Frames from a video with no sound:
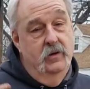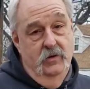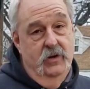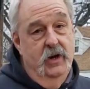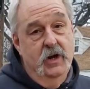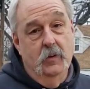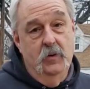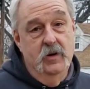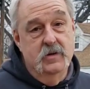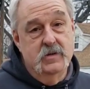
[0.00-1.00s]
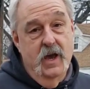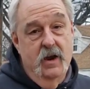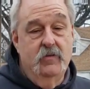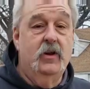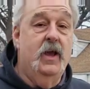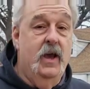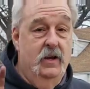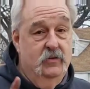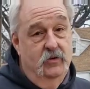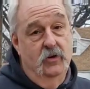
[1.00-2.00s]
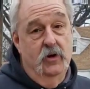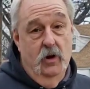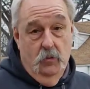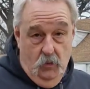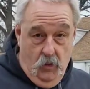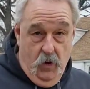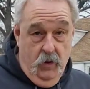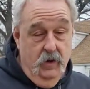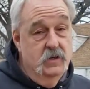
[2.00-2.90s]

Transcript: you'll get a couple years out of it and it's gonna come apart.